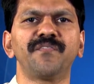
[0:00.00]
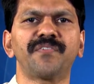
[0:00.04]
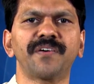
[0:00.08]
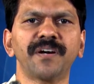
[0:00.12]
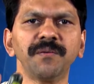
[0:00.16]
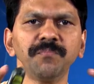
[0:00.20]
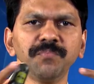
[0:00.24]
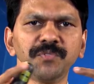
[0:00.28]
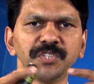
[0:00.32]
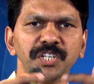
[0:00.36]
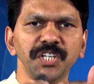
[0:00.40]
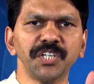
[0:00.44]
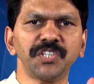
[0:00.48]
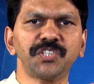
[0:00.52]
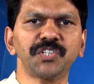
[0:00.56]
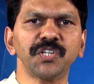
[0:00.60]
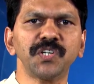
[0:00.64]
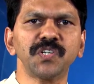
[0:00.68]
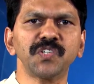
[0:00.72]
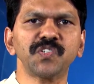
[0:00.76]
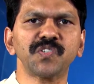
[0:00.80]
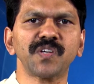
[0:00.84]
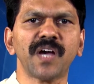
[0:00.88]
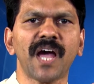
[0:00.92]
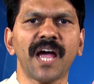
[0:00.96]
from
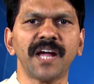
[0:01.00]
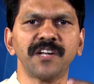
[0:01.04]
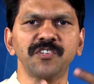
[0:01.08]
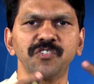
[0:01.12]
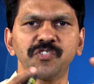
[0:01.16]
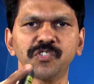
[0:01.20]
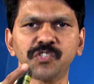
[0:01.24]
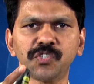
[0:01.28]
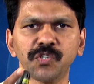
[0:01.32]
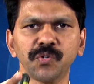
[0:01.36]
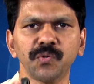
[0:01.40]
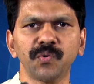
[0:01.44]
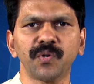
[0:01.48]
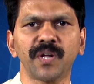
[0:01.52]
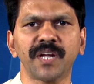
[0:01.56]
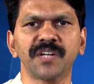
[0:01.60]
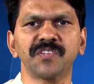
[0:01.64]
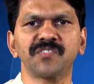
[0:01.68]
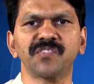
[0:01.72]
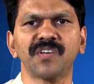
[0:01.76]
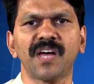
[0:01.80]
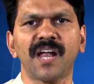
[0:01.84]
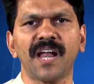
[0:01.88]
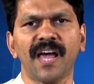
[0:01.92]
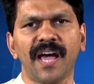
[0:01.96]
teachers and
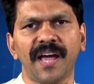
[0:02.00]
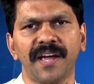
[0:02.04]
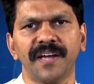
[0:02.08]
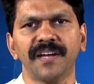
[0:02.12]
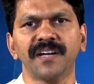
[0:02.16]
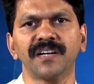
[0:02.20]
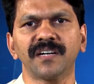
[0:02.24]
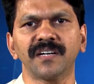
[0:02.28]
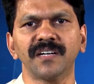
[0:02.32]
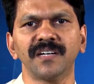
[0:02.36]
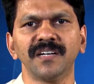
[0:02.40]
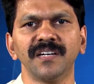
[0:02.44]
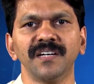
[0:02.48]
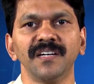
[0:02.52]
students alike